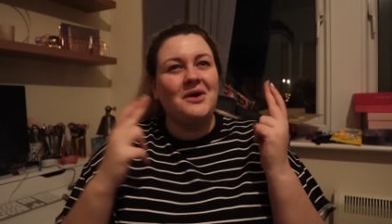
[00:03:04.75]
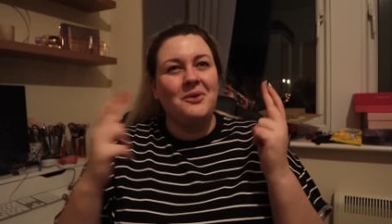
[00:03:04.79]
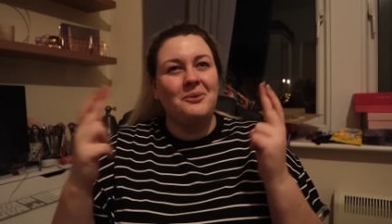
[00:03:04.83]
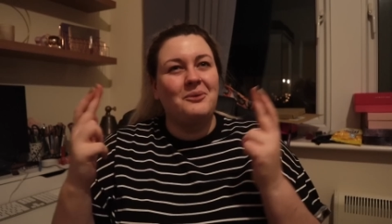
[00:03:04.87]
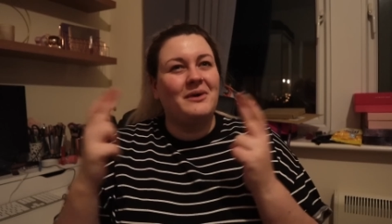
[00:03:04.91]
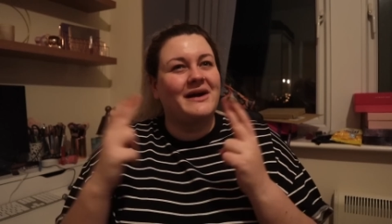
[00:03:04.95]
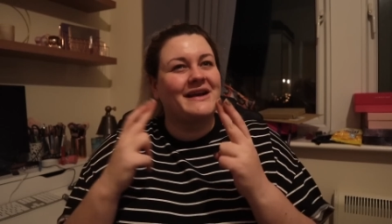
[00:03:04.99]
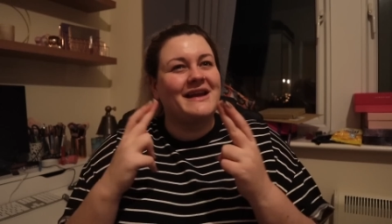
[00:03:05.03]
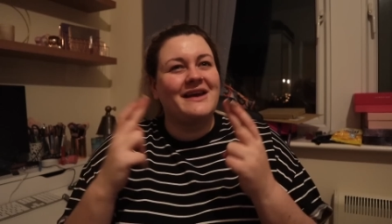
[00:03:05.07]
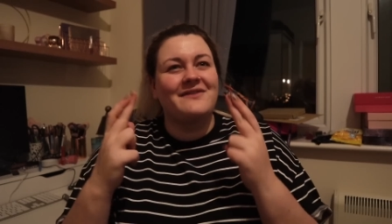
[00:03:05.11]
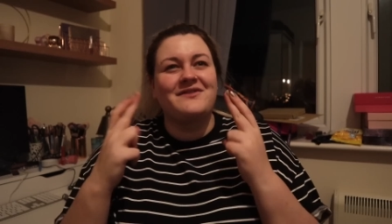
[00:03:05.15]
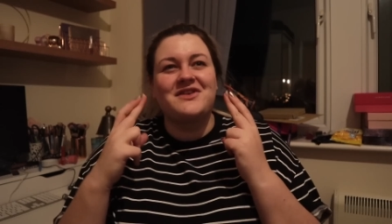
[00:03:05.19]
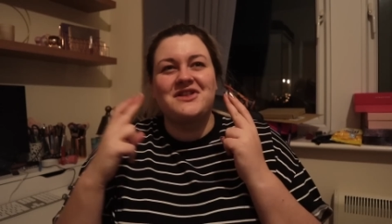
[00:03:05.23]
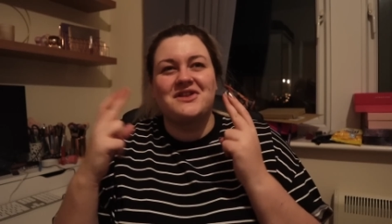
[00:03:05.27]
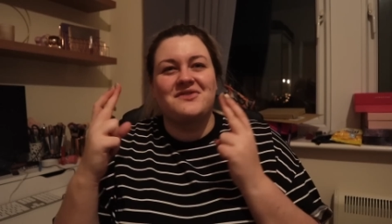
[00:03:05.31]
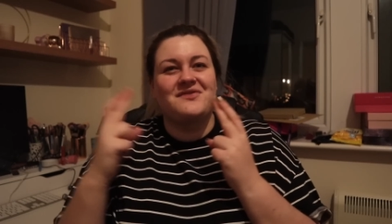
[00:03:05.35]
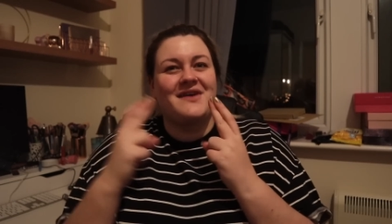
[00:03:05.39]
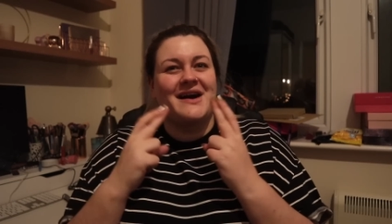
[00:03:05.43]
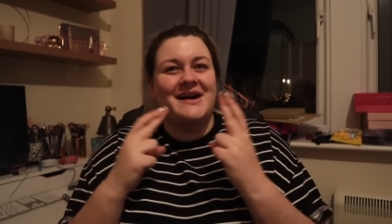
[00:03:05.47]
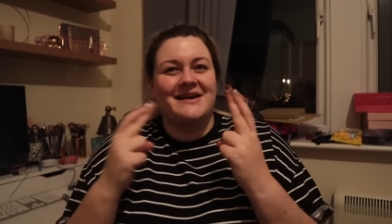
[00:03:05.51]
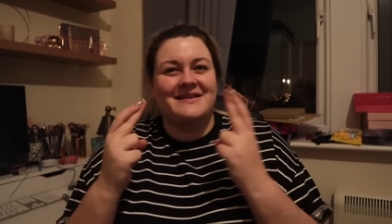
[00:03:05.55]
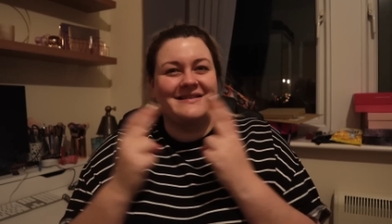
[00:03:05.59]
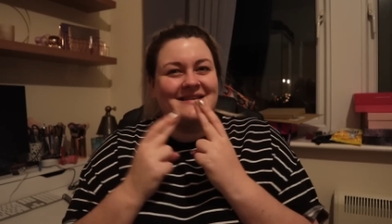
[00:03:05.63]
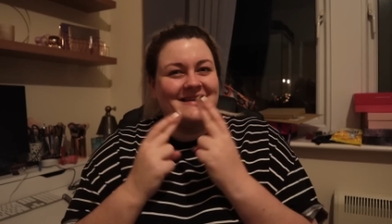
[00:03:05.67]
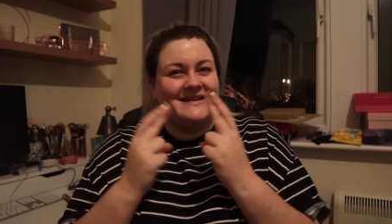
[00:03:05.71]
whenever the
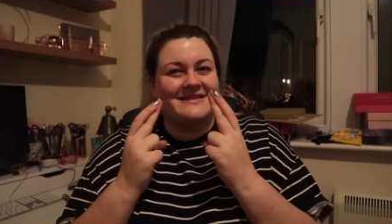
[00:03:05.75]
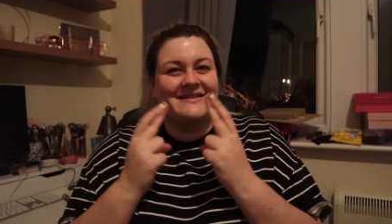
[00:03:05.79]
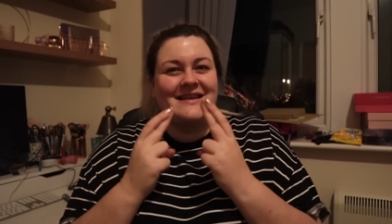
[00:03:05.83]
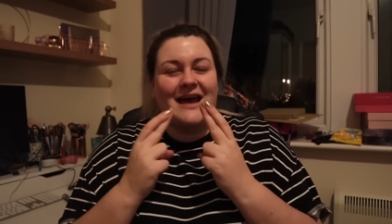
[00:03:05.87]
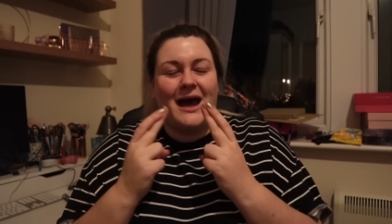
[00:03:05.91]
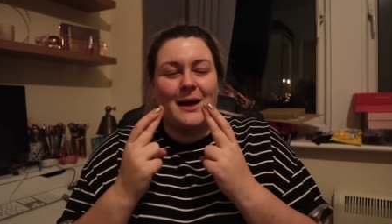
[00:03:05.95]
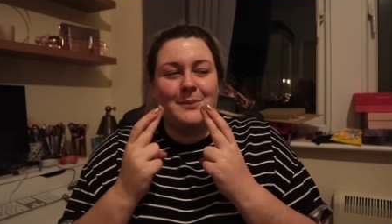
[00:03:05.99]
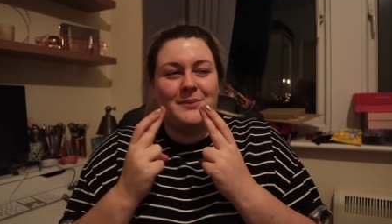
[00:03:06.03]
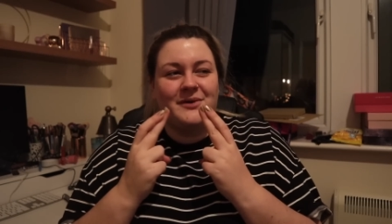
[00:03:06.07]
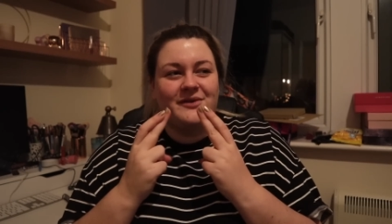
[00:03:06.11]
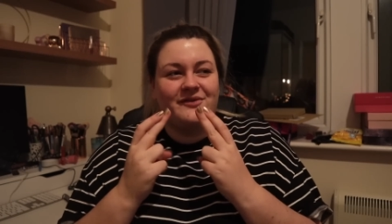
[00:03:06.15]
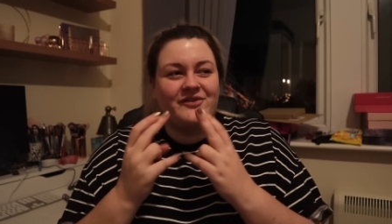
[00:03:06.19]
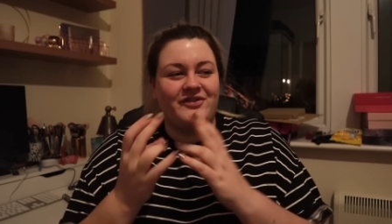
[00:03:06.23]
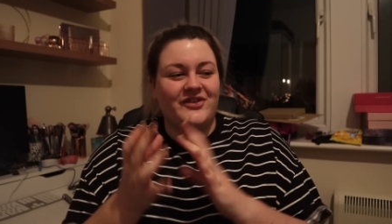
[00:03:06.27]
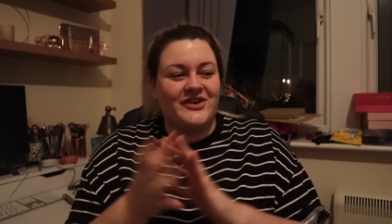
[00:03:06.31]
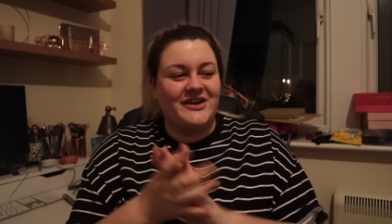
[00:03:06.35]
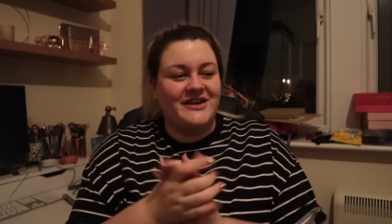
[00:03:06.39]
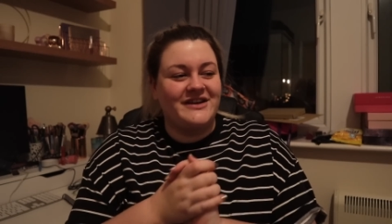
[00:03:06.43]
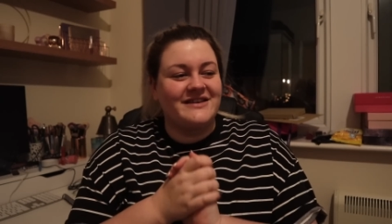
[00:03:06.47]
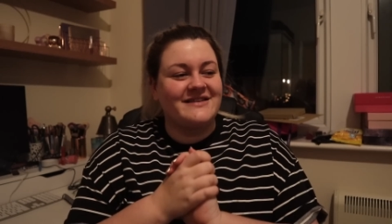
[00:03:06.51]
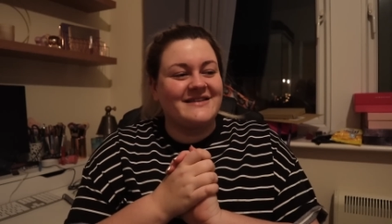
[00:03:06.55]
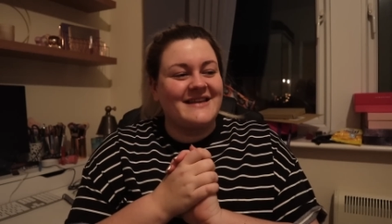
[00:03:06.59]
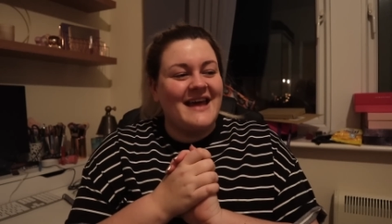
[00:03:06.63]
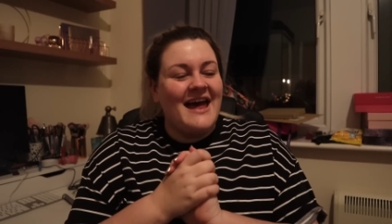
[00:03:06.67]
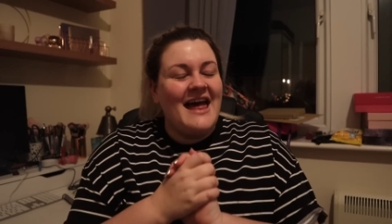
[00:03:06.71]
vaccines happen for
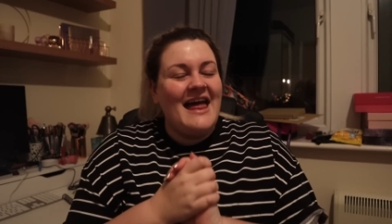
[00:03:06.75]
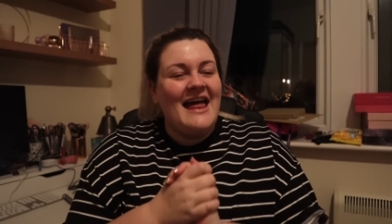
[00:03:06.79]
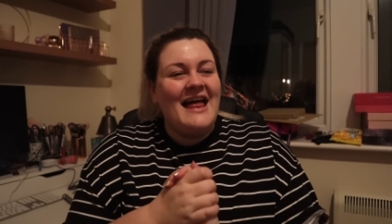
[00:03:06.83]
us,